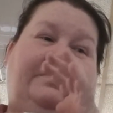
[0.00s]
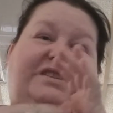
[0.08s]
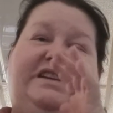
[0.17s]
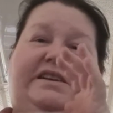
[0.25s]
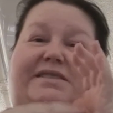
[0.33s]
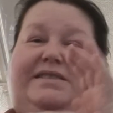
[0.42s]

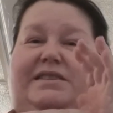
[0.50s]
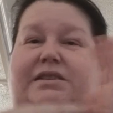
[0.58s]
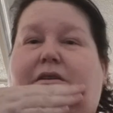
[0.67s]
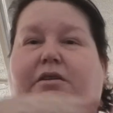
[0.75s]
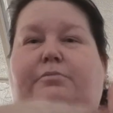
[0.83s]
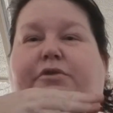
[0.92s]
discs
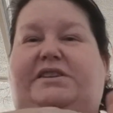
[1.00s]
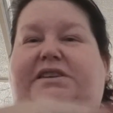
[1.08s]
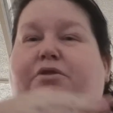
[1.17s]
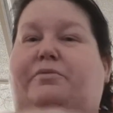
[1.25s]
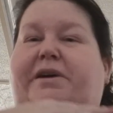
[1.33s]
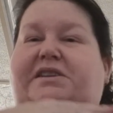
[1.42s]

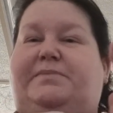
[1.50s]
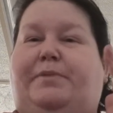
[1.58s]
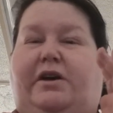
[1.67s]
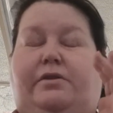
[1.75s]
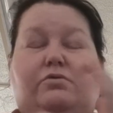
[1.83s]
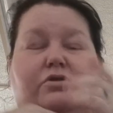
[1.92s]
pressing on my
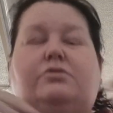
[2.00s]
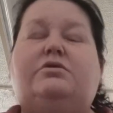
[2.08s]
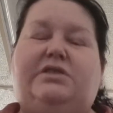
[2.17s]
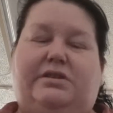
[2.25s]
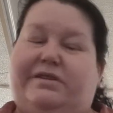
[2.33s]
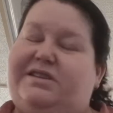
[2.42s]
spinal
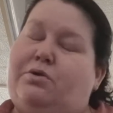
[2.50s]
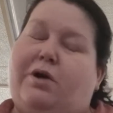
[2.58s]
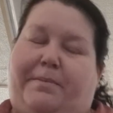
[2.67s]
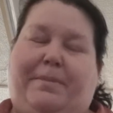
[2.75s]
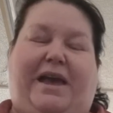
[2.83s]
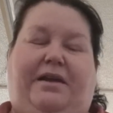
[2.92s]
cord, so it's
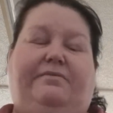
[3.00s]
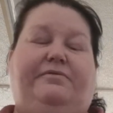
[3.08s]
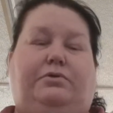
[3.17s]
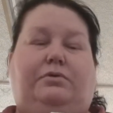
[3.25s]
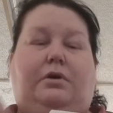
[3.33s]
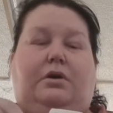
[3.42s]
quite
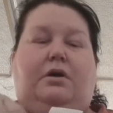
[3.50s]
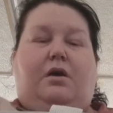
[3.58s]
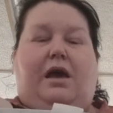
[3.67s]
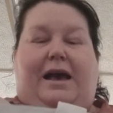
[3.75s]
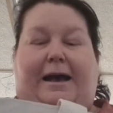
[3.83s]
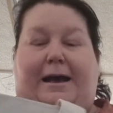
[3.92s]
painful.
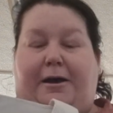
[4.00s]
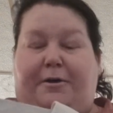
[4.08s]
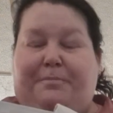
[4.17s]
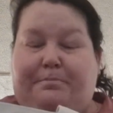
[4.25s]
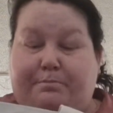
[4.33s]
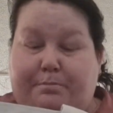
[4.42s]

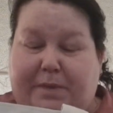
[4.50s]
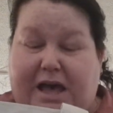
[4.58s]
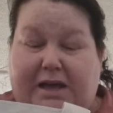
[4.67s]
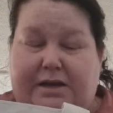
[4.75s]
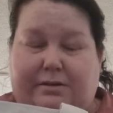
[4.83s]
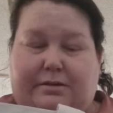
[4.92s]

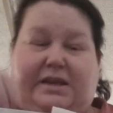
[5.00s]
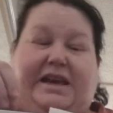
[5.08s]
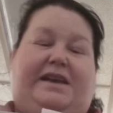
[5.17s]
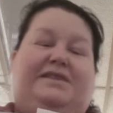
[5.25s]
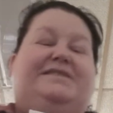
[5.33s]
But yeah,